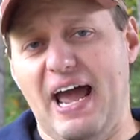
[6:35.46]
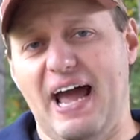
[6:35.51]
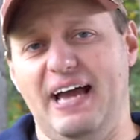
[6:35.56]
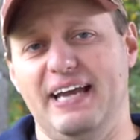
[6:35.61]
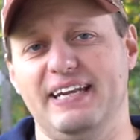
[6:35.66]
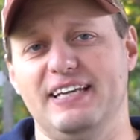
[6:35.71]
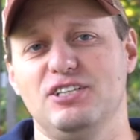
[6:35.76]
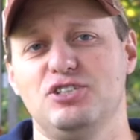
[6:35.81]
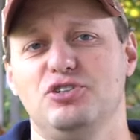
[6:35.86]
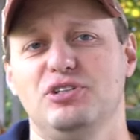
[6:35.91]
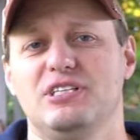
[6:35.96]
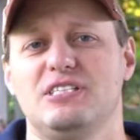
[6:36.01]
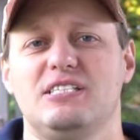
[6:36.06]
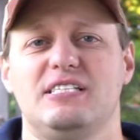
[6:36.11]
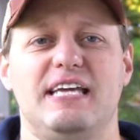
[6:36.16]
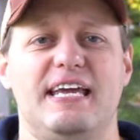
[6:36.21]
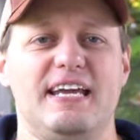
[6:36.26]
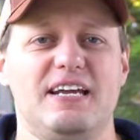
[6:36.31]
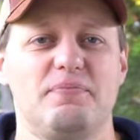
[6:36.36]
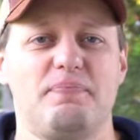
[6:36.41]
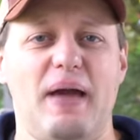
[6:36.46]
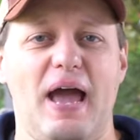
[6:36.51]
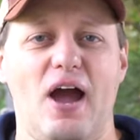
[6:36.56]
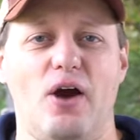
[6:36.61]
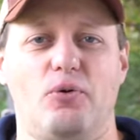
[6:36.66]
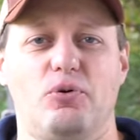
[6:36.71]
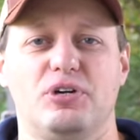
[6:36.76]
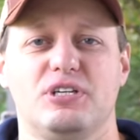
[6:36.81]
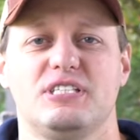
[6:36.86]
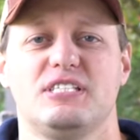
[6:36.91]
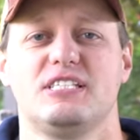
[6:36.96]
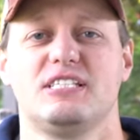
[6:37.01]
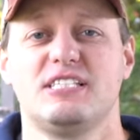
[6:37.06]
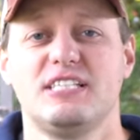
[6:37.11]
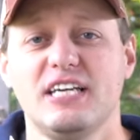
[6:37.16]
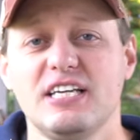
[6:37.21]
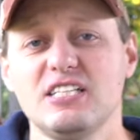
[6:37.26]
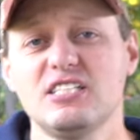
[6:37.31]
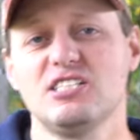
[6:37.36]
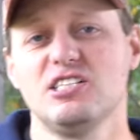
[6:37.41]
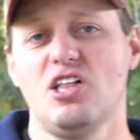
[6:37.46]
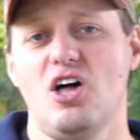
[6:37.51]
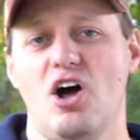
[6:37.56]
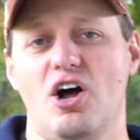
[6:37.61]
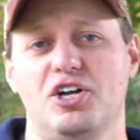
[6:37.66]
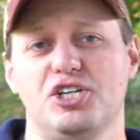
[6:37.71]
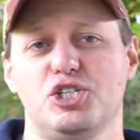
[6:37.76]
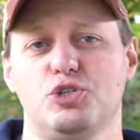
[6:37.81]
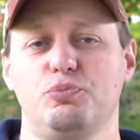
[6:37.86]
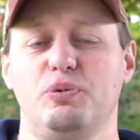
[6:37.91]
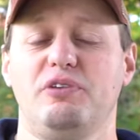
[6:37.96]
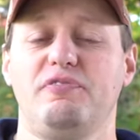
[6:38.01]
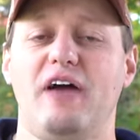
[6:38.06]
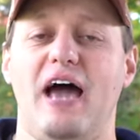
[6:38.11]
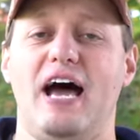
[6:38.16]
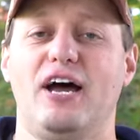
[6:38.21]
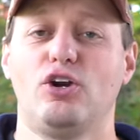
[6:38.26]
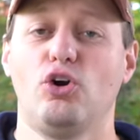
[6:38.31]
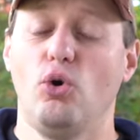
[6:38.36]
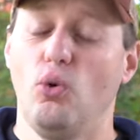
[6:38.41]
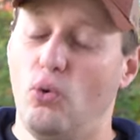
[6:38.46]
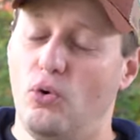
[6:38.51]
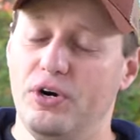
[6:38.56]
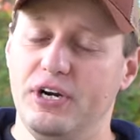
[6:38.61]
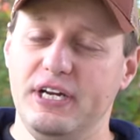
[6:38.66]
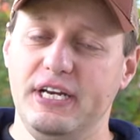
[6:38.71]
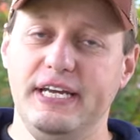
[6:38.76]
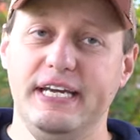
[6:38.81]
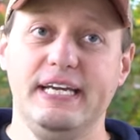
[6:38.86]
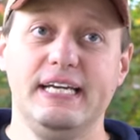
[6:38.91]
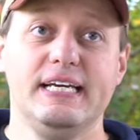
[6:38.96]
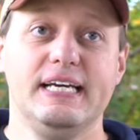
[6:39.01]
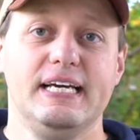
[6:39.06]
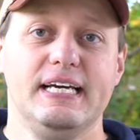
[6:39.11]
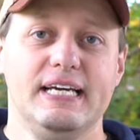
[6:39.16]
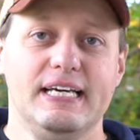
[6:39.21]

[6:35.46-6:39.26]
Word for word: adding to the staying power, since launch, we've had Hornady,